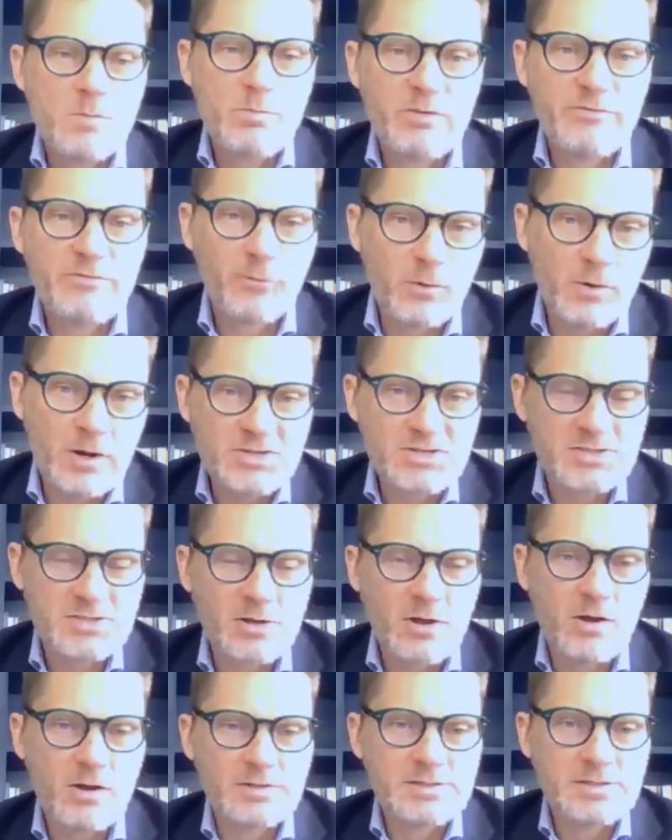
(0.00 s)
Before I
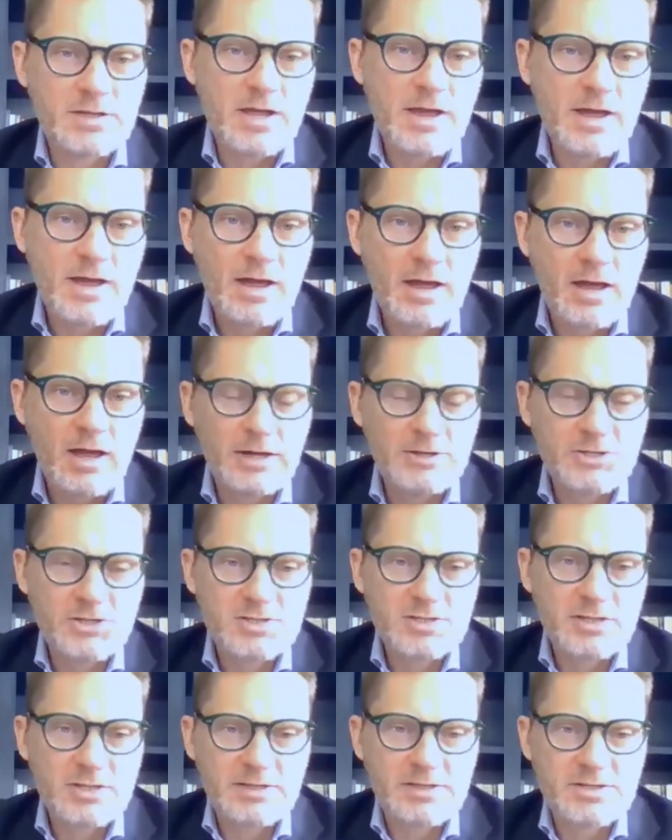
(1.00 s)
start, I'd
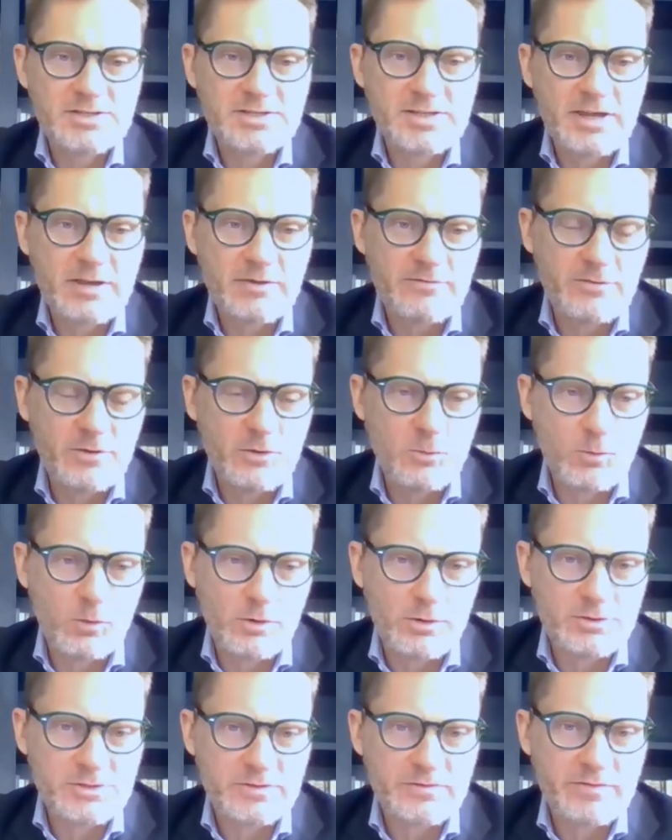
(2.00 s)
just like to say a few
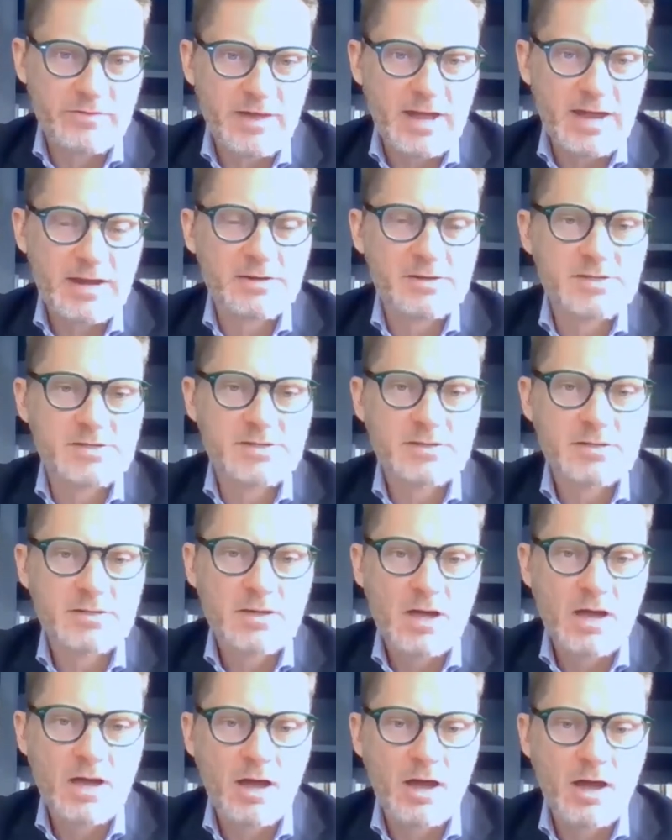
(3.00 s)
words of
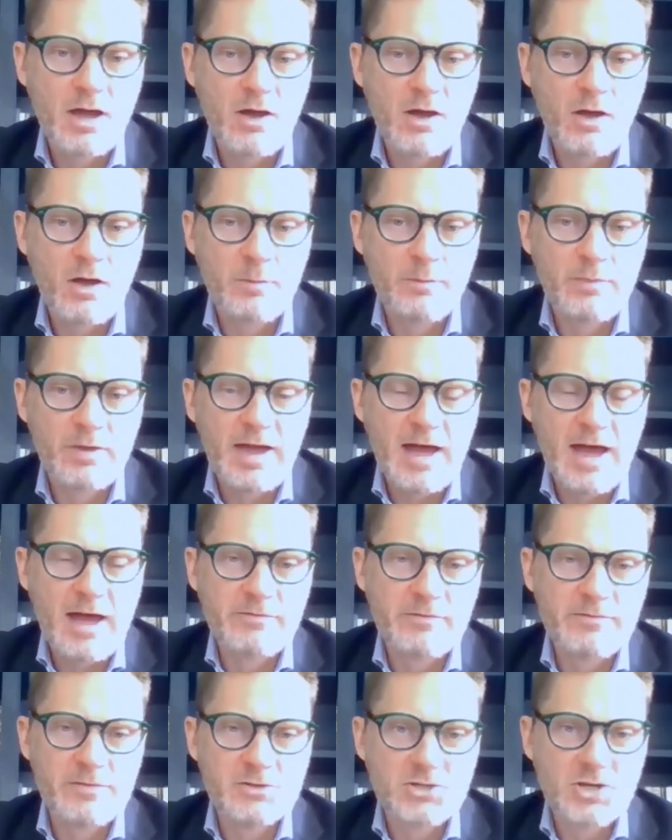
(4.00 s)
thanks on
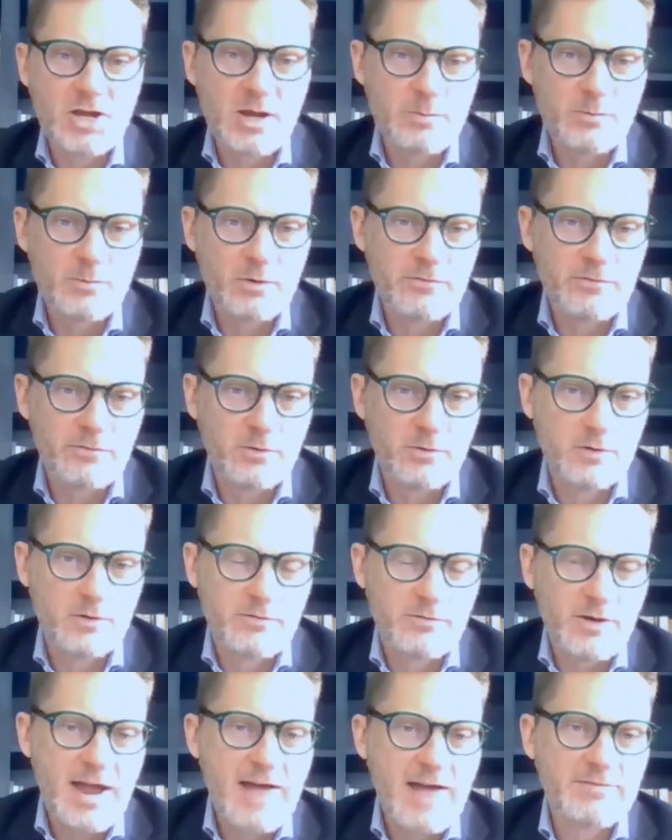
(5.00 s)
behalf of the Chamber
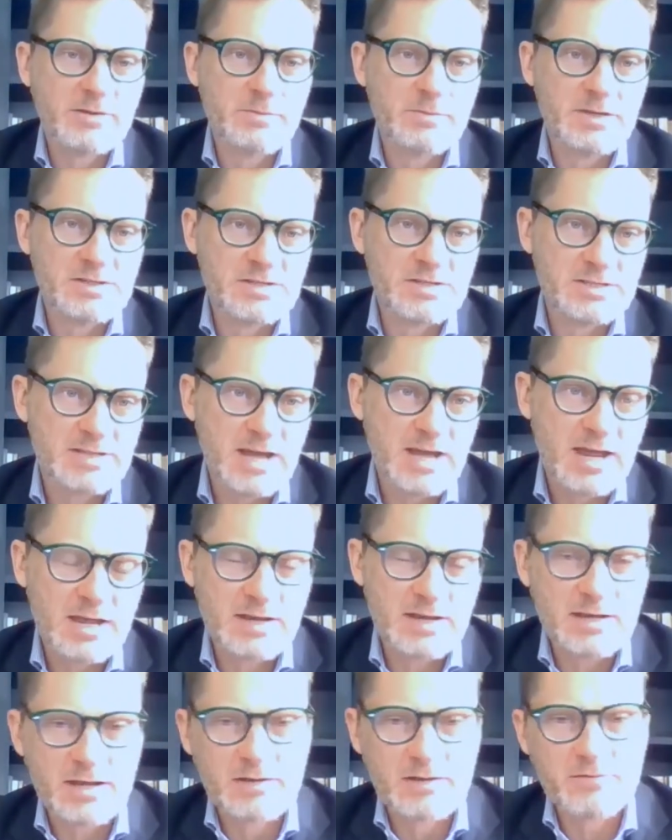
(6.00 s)
for having me
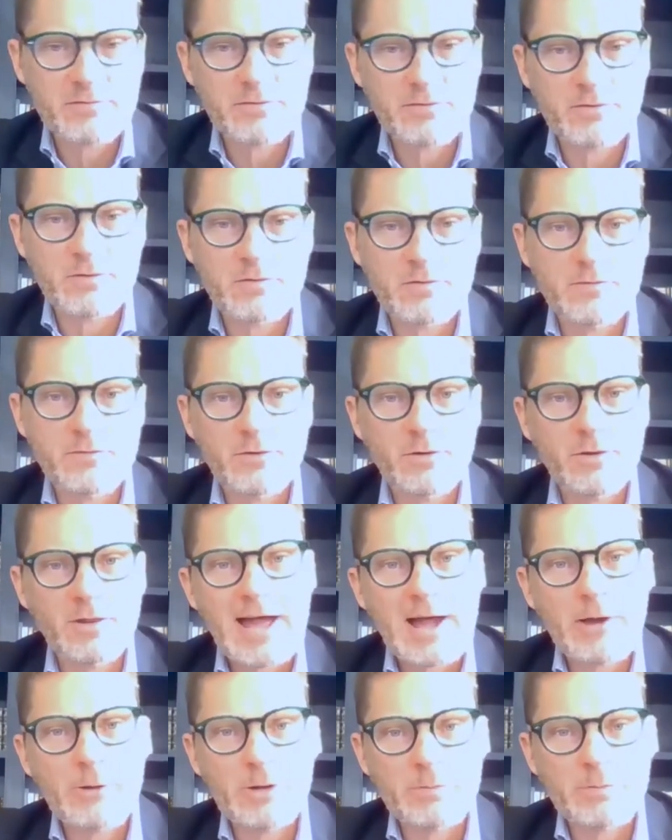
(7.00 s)
today and for
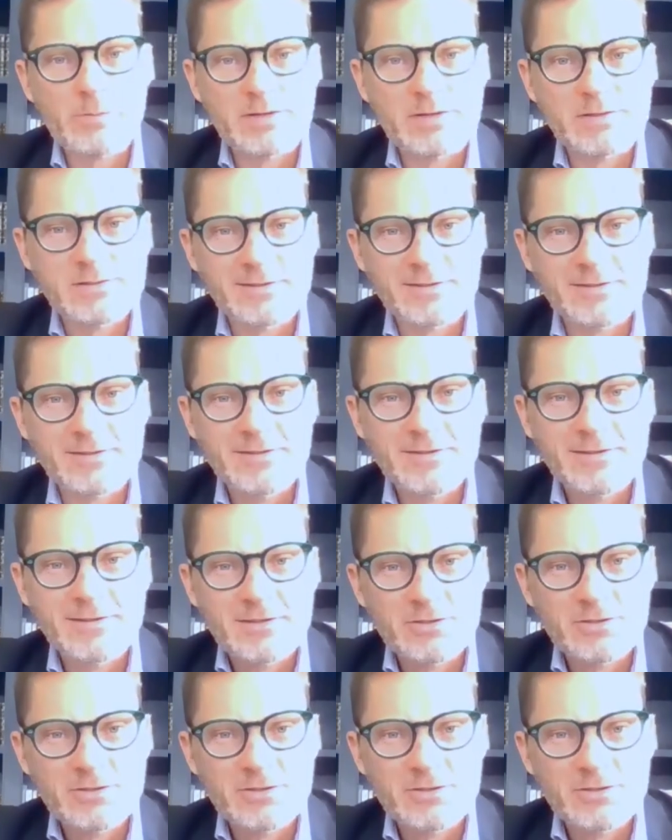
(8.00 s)
allowing me to